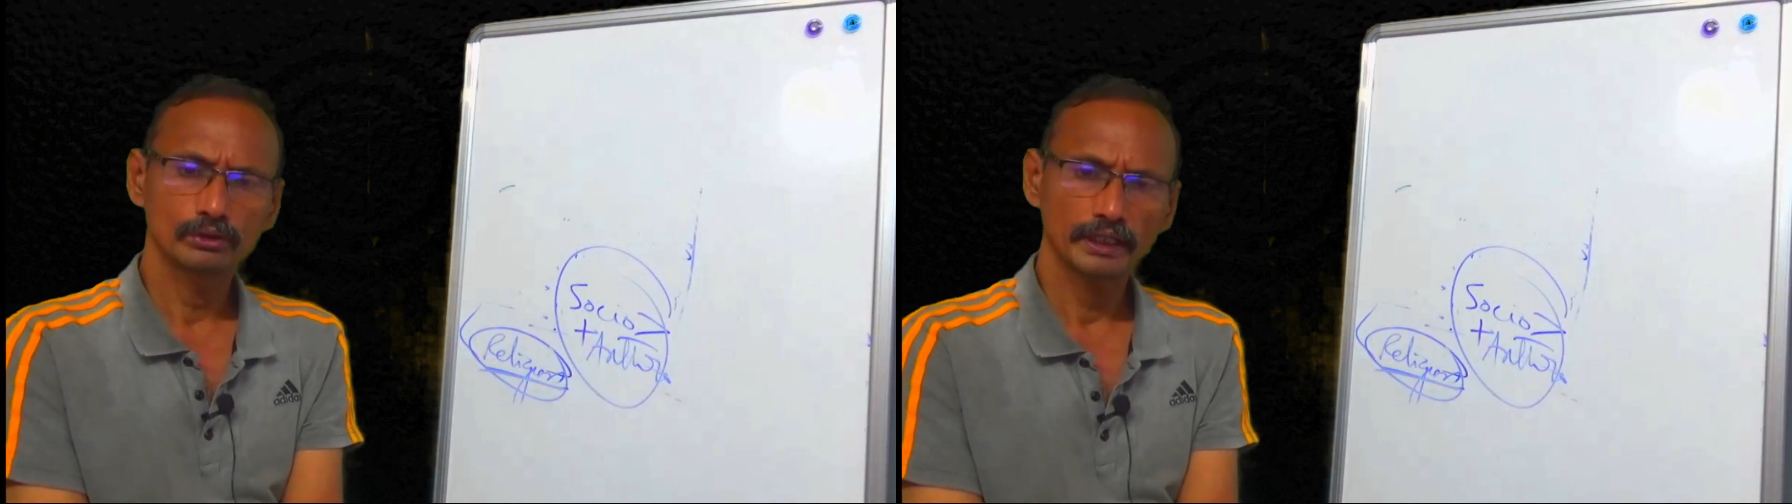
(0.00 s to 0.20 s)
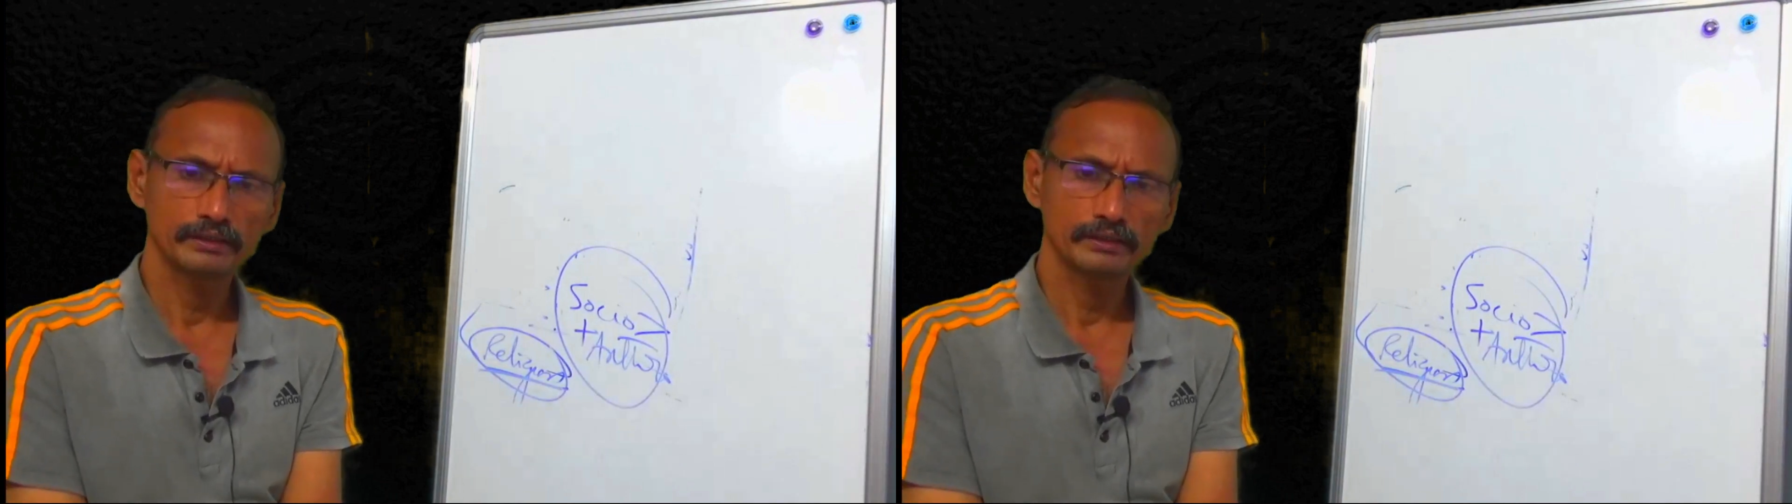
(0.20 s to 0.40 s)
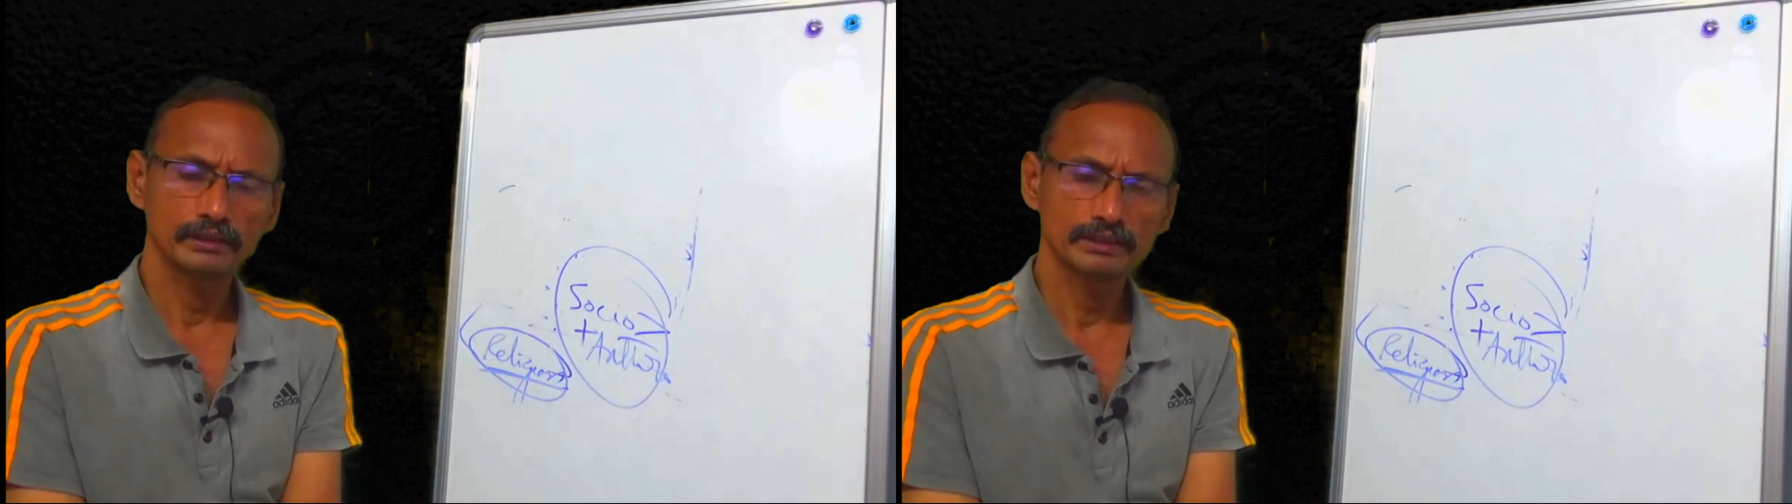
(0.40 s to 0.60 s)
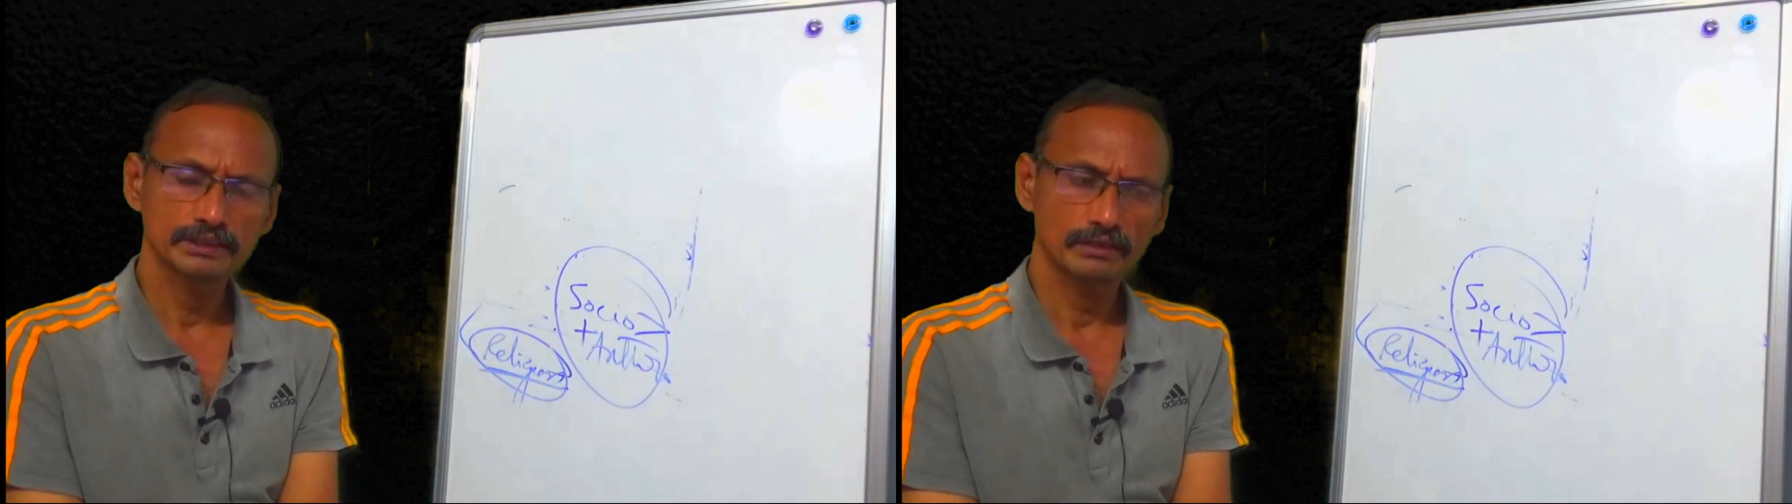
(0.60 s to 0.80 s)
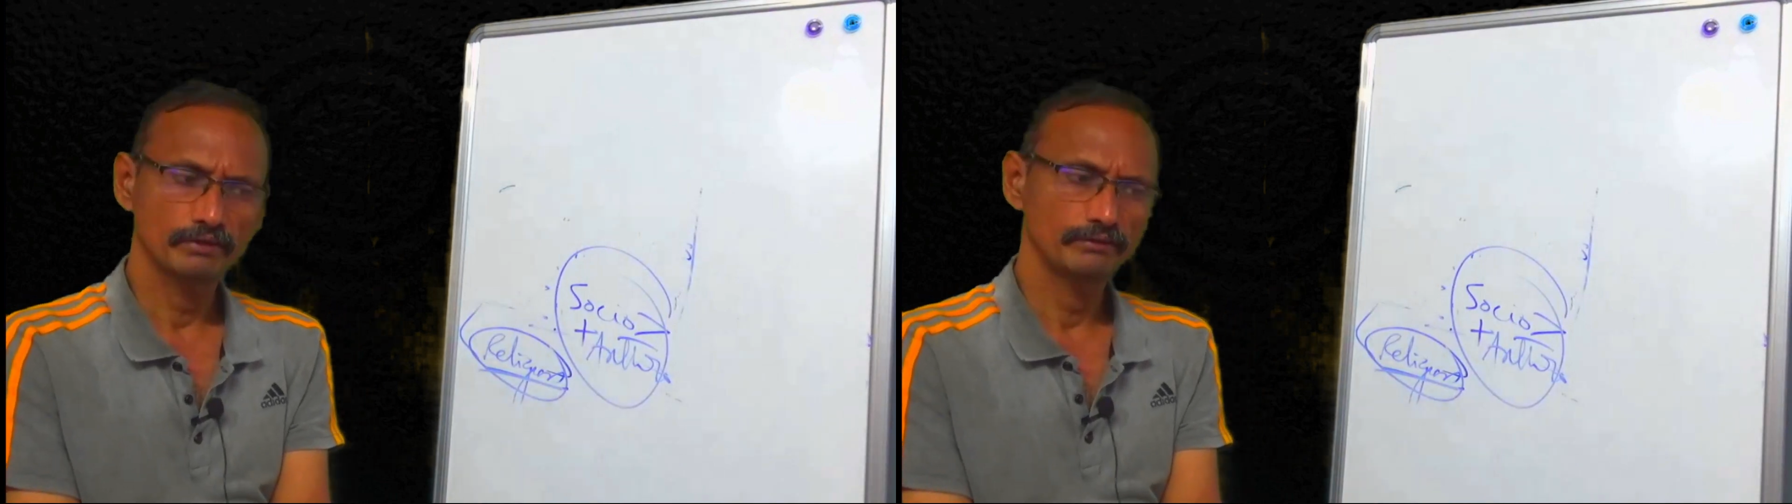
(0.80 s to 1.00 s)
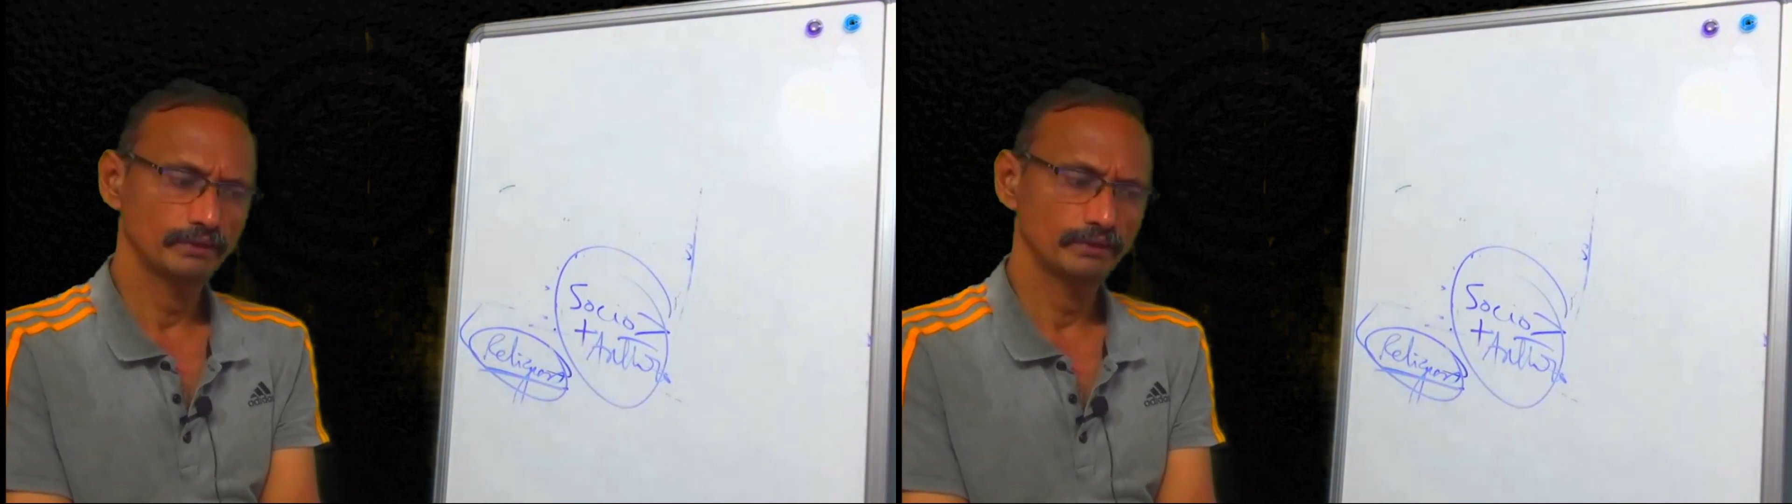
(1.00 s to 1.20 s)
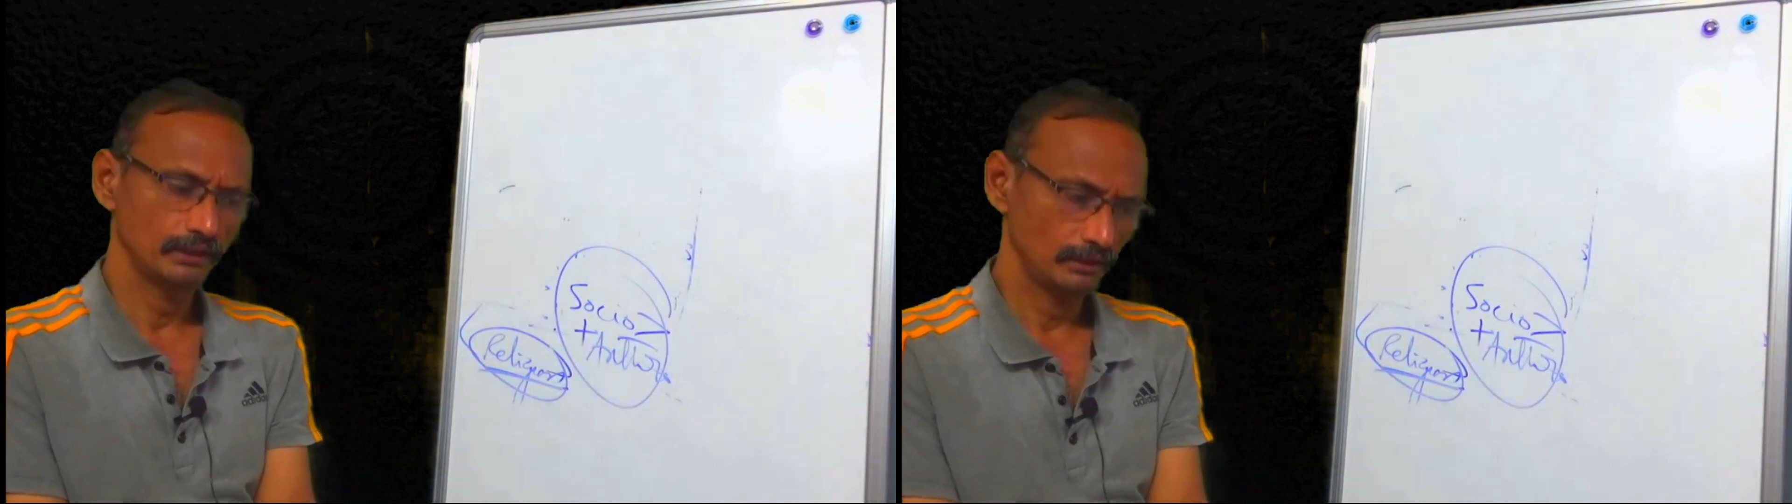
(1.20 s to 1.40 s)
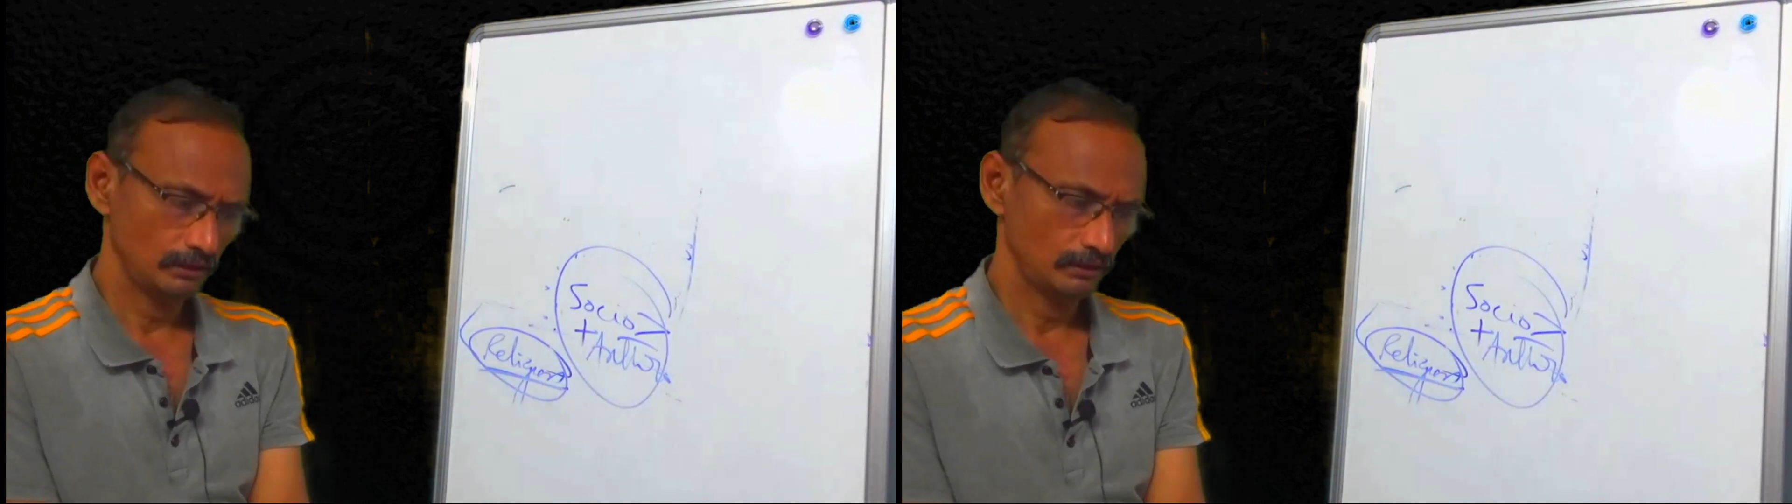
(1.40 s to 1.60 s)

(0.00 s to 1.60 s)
titled Survival